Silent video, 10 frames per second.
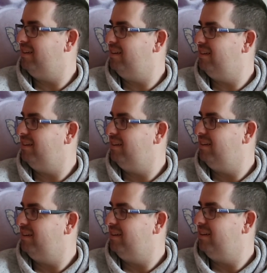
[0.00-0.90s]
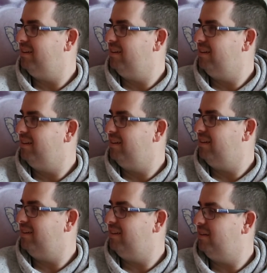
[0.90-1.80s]

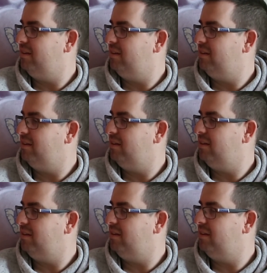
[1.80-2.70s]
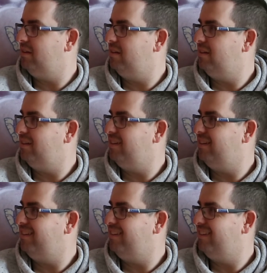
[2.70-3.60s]

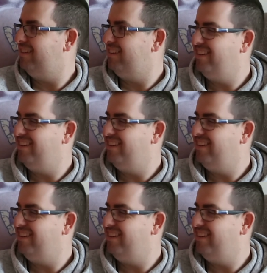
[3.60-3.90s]
(not speaking)